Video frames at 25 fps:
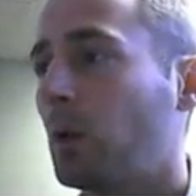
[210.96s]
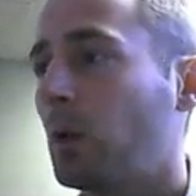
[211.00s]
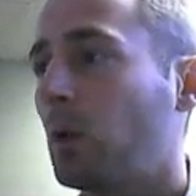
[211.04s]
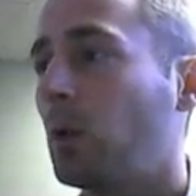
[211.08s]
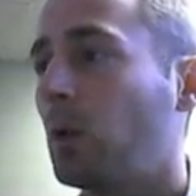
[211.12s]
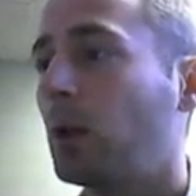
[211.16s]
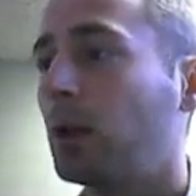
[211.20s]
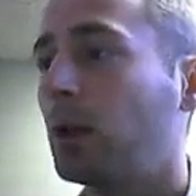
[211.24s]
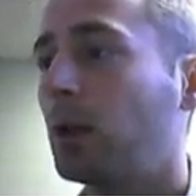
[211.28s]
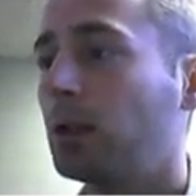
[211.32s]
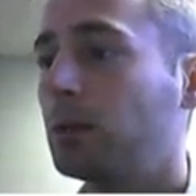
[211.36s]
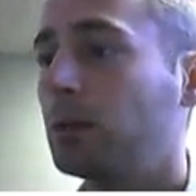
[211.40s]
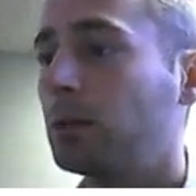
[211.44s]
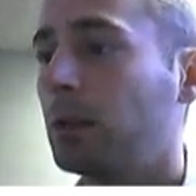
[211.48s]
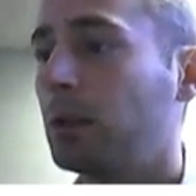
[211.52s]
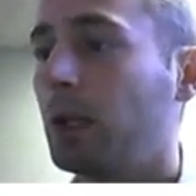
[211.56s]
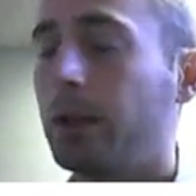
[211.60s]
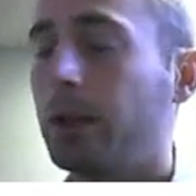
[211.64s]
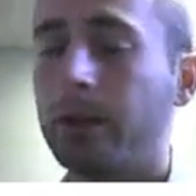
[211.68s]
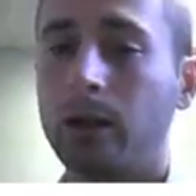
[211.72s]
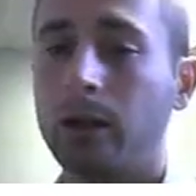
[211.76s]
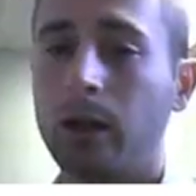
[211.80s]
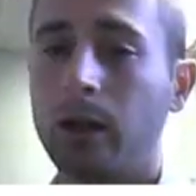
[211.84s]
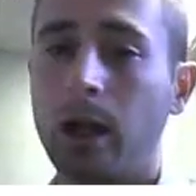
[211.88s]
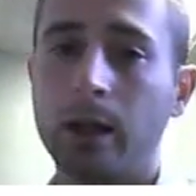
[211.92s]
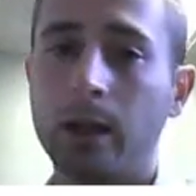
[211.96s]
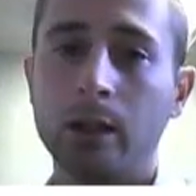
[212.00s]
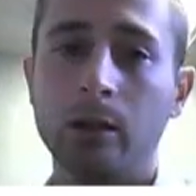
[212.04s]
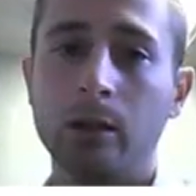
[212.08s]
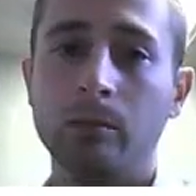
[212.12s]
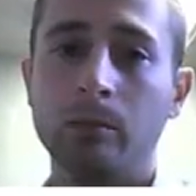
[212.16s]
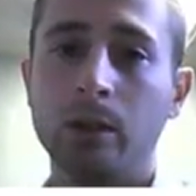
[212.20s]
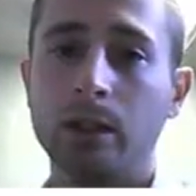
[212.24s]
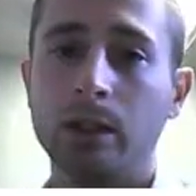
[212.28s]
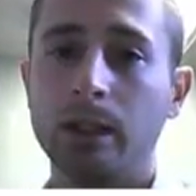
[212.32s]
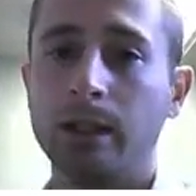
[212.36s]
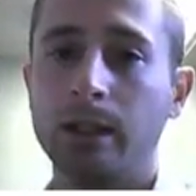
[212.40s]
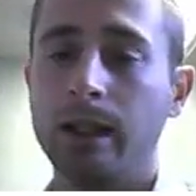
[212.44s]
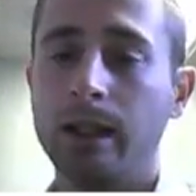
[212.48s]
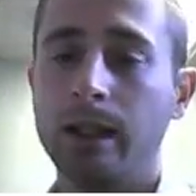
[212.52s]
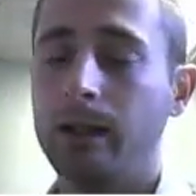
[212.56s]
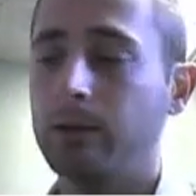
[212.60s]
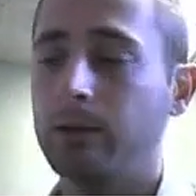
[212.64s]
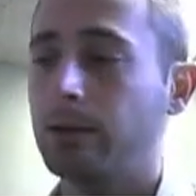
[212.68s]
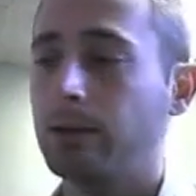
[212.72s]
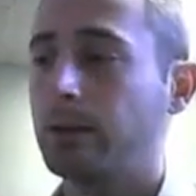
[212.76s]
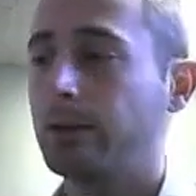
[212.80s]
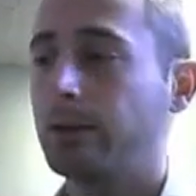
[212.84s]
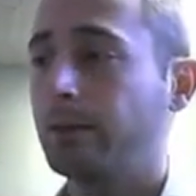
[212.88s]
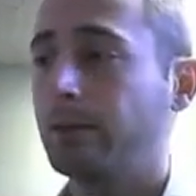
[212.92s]
or other audiobook
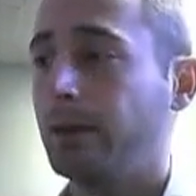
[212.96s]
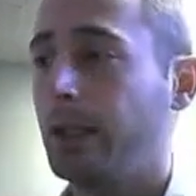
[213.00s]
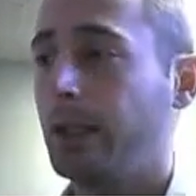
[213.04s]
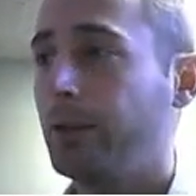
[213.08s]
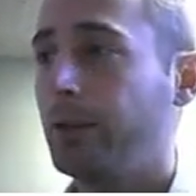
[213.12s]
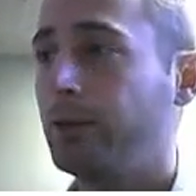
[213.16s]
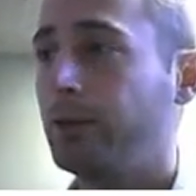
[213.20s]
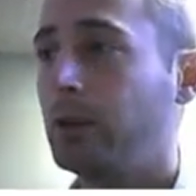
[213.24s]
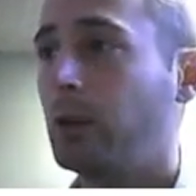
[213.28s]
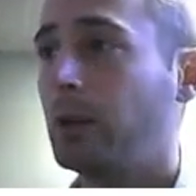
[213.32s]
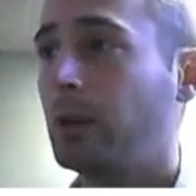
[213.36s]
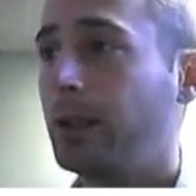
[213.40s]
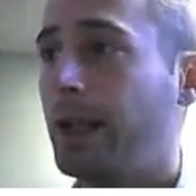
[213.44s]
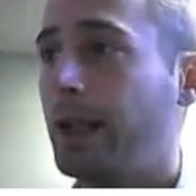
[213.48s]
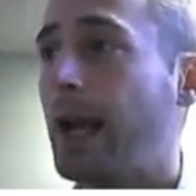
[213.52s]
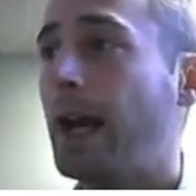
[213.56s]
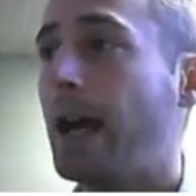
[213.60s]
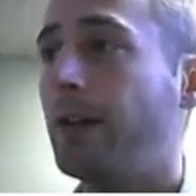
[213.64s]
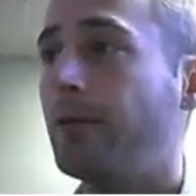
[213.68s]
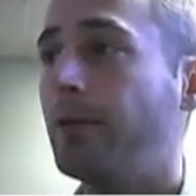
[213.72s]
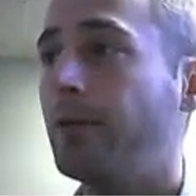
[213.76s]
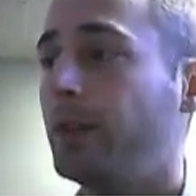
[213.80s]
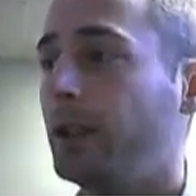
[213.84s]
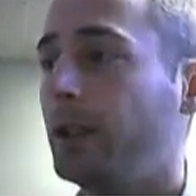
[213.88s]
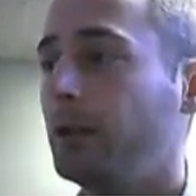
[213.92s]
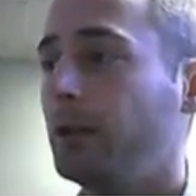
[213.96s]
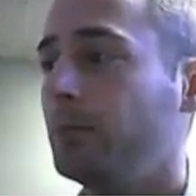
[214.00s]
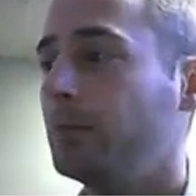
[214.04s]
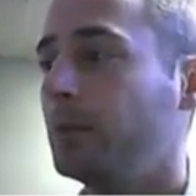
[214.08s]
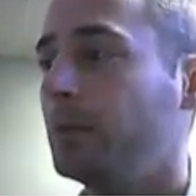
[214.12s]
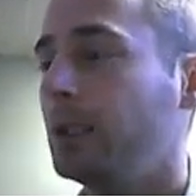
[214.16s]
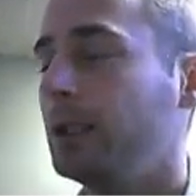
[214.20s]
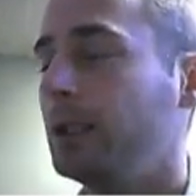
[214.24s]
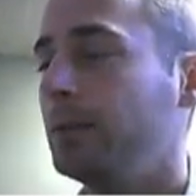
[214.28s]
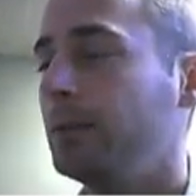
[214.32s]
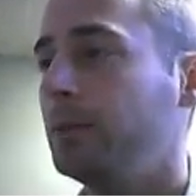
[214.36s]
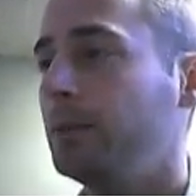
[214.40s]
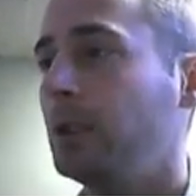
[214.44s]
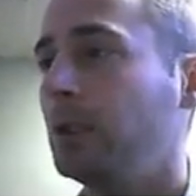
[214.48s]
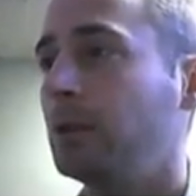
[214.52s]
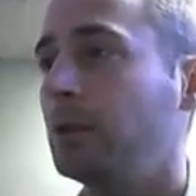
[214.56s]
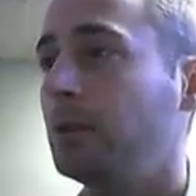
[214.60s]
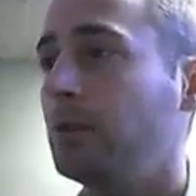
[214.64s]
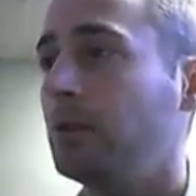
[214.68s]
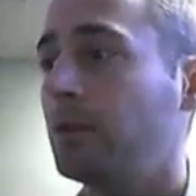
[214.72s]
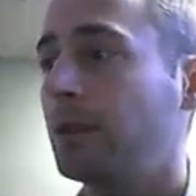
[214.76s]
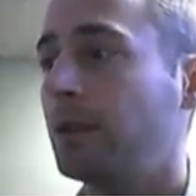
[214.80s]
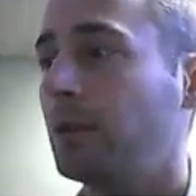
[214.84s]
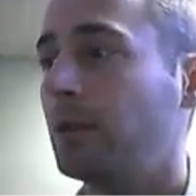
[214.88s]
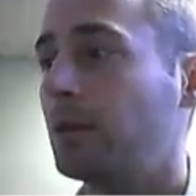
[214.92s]
accounts. If you already have them, you
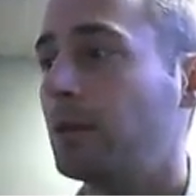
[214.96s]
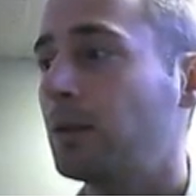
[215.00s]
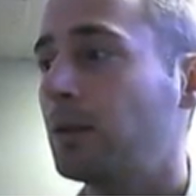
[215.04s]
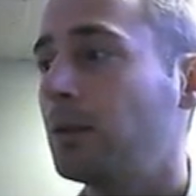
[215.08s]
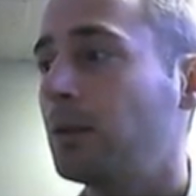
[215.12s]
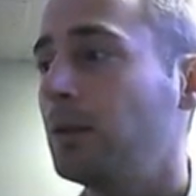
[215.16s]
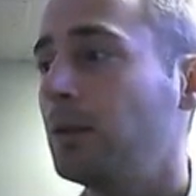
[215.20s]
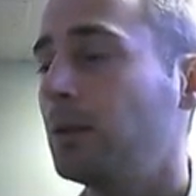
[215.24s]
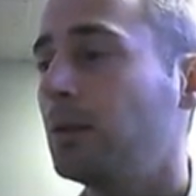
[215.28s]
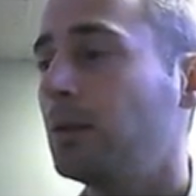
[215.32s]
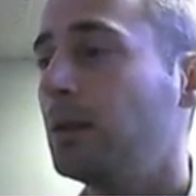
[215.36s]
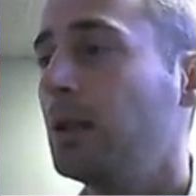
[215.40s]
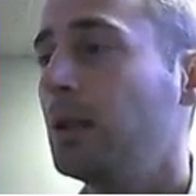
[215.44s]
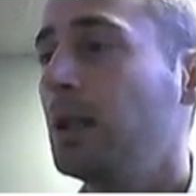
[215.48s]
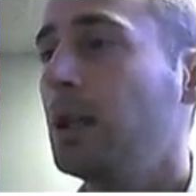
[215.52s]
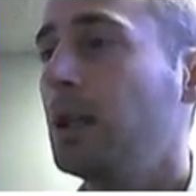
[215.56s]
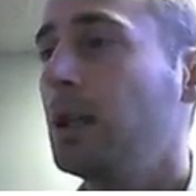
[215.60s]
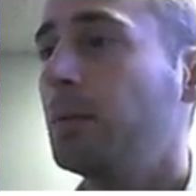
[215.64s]
can use those too.